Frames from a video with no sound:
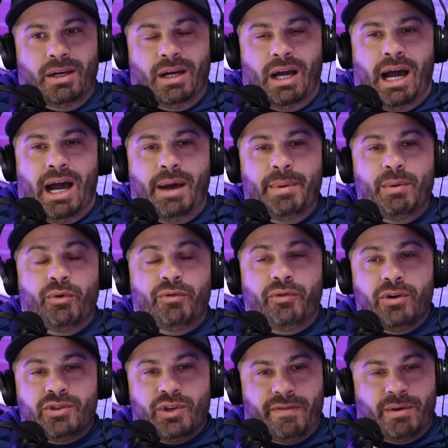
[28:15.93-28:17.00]
I mean, well,
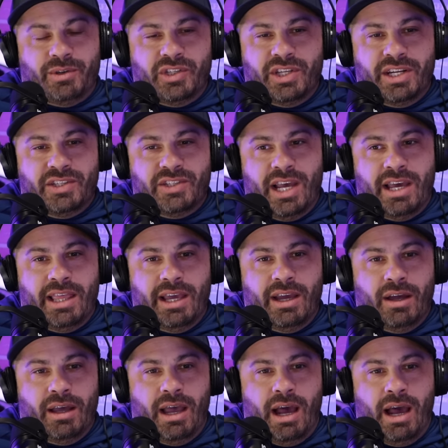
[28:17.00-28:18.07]
first off, I was just going to say, like,
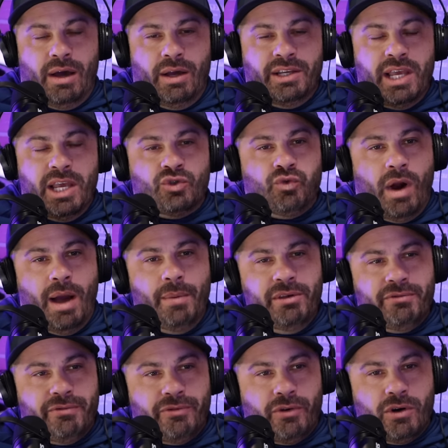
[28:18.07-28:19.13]
is Rahm the
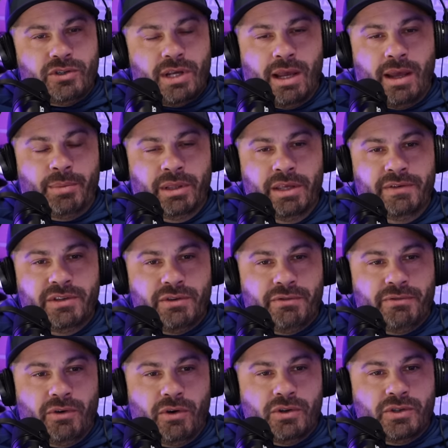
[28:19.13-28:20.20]
first? I believe he's the
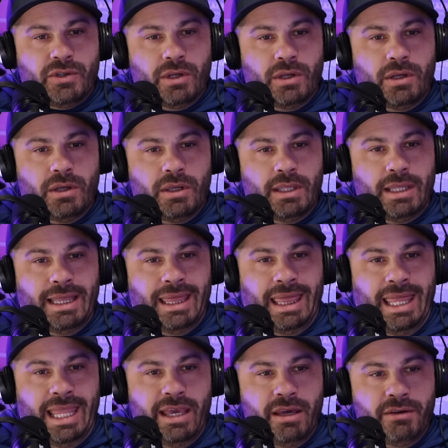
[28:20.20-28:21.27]
first
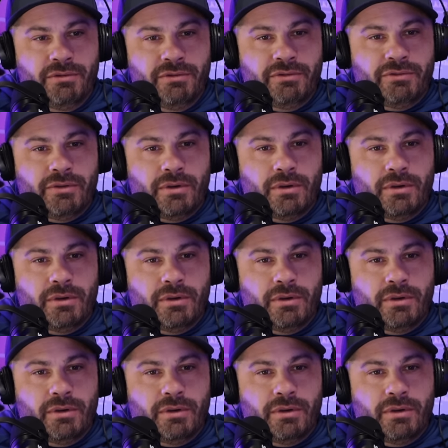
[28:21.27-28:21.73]
LIV